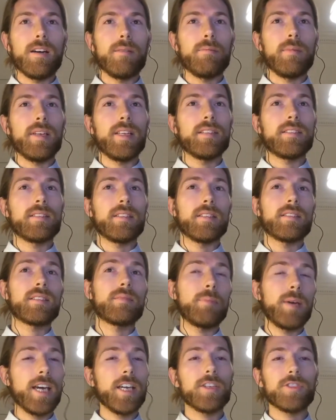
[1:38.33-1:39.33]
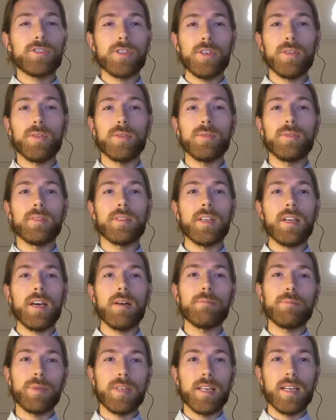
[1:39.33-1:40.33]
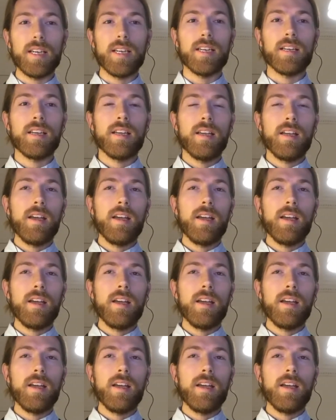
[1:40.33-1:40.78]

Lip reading: It's a Spanish-owned company.